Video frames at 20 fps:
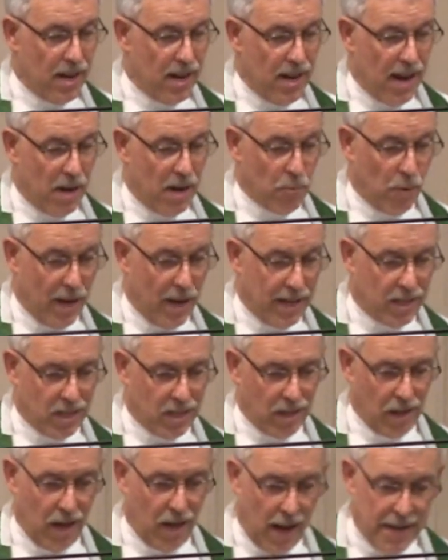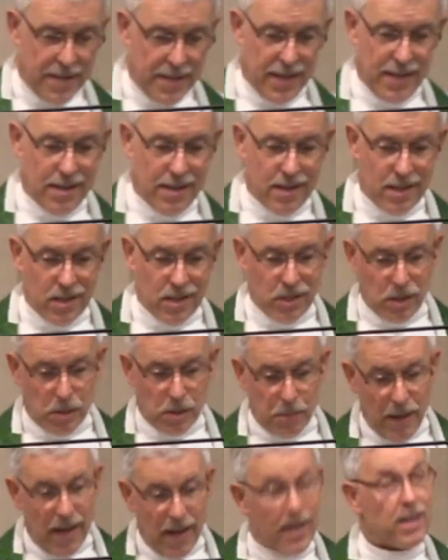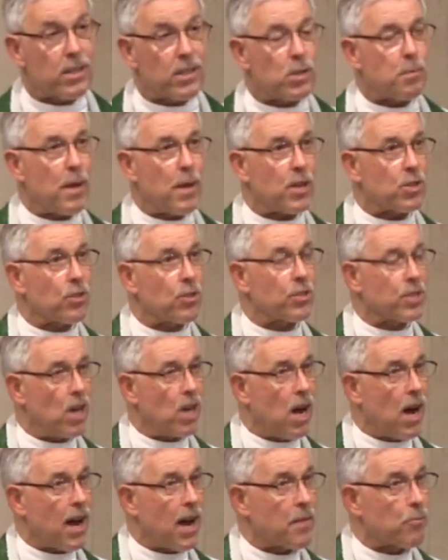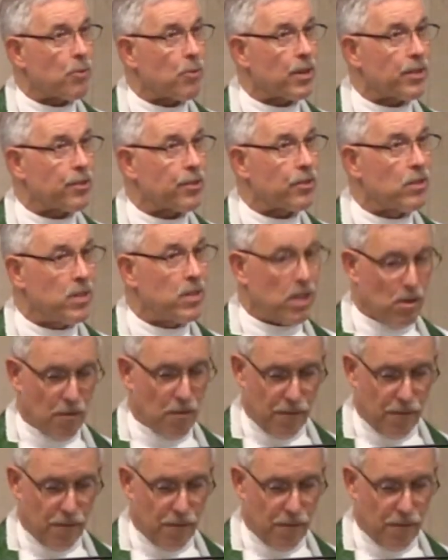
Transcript: and went to London to spend special time with dear